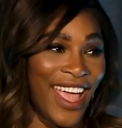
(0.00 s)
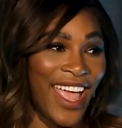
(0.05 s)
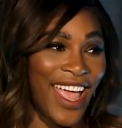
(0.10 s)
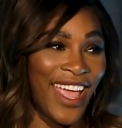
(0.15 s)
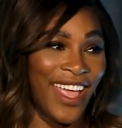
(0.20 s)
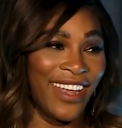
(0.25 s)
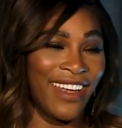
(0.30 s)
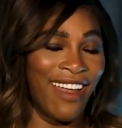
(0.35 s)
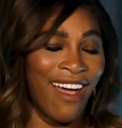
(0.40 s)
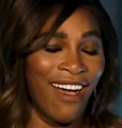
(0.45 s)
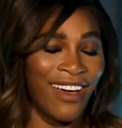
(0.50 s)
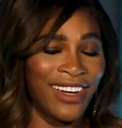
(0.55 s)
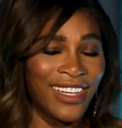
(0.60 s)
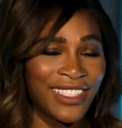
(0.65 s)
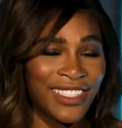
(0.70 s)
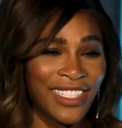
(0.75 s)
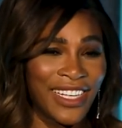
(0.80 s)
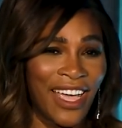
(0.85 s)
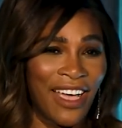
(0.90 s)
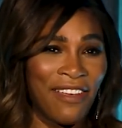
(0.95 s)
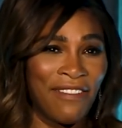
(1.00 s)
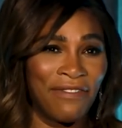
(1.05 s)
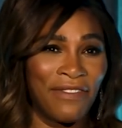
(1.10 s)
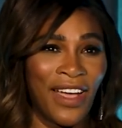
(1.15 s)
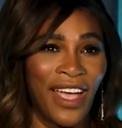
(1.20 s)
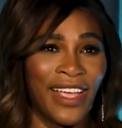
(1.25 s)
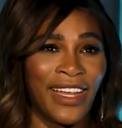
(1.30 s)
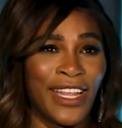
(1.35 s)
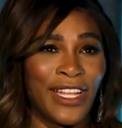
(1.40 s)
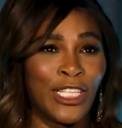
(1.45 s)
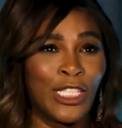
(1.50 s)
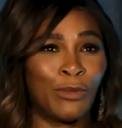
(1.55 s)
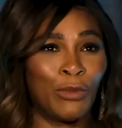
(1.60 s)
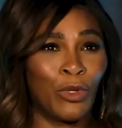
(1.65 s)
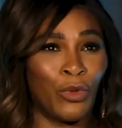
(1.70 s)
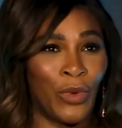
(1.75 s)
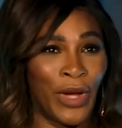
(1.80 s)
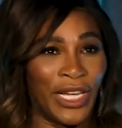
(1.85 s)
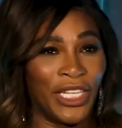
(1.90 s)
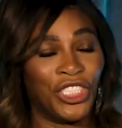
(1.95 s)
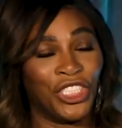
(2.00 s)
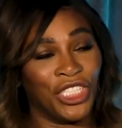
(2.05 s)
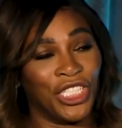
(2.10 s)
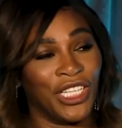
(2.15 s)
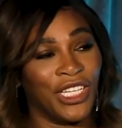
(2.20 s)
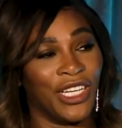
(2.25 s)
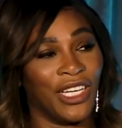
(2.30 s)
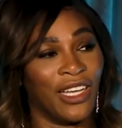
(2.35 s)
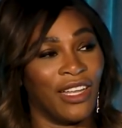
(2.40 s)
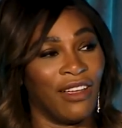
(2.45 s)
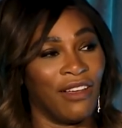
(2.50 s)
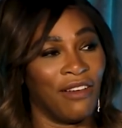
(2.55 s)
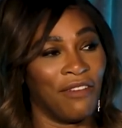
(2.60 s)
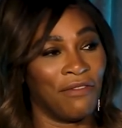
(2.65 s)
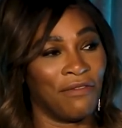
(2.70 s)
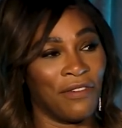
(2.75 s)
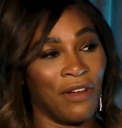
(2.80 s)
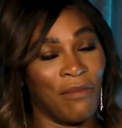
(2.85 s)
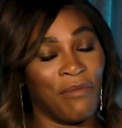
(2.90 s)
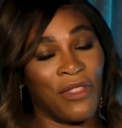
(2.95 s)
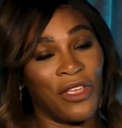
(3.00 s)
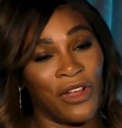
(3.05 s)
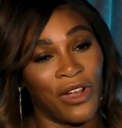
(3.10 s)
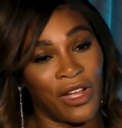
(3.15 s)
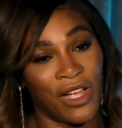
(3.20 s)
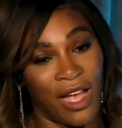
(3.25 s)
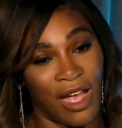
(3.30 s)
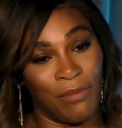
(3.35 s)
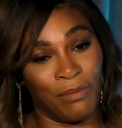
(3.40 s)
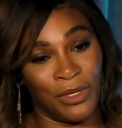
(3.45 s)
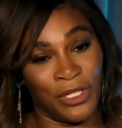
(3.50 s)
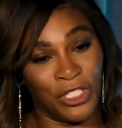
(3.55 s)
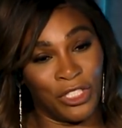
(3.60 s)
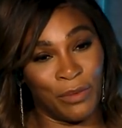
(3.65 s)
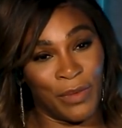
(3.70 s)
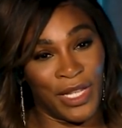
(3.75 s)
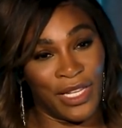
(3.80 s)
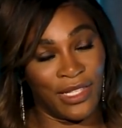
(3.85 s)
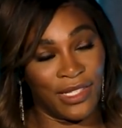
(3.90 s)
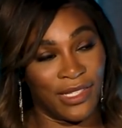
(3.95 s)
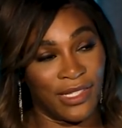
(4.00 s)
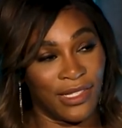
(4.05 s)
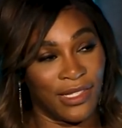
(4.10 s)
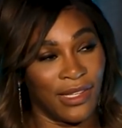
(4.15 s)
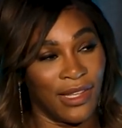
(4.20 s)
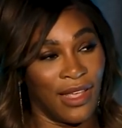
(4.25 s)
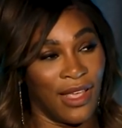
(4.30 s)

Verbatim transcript: And honestly, I find inspiration from their accomplishments.